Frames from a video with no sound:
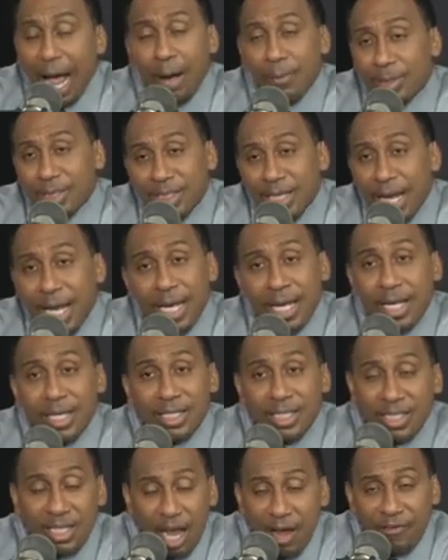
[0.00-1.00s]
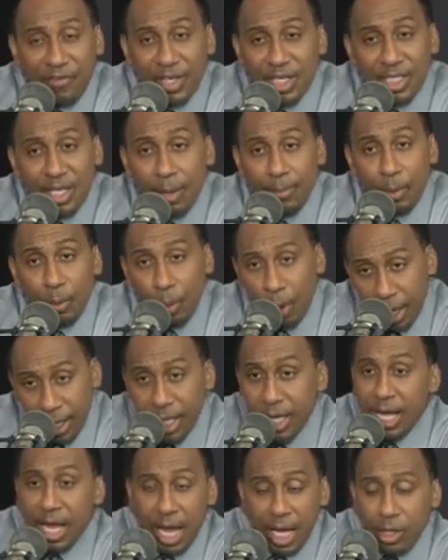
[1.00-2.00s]
I would say Steph is number
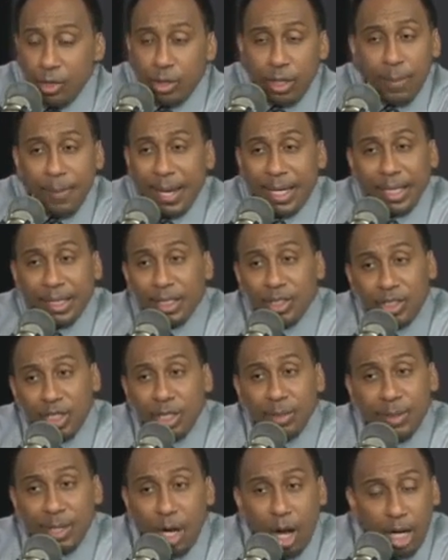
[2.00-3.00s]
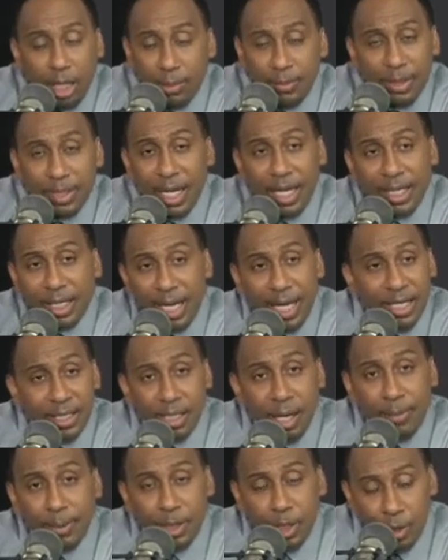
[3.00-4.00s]
1, and you can make a legitimate argument that
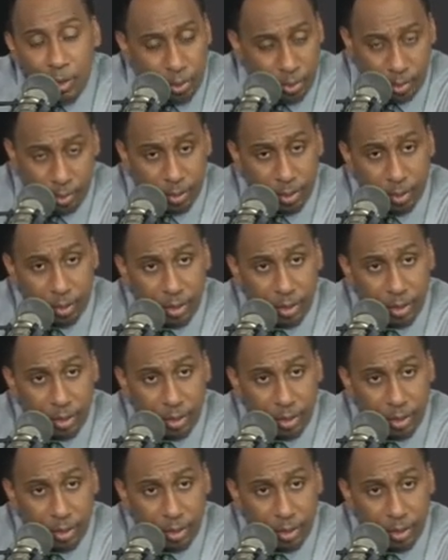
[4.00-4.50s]
Klay's number 2.